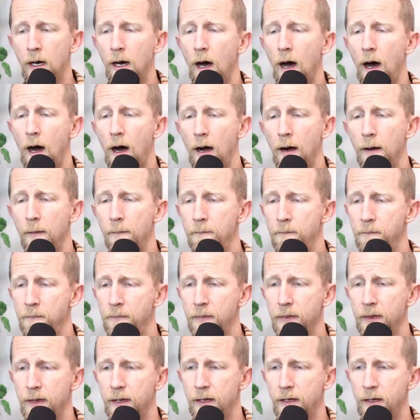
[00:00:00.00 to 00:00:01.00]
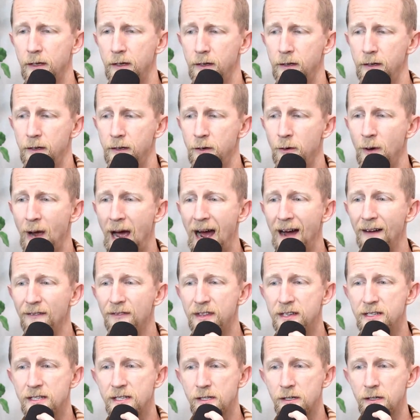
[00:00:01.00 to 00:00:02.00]
You have
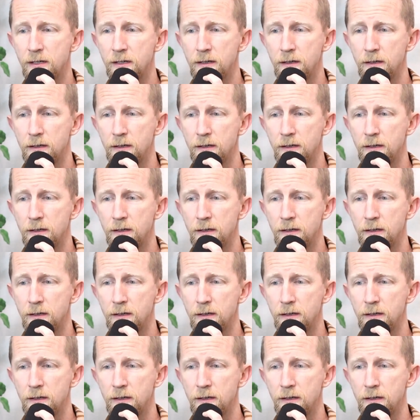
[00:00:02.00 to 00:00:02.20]
this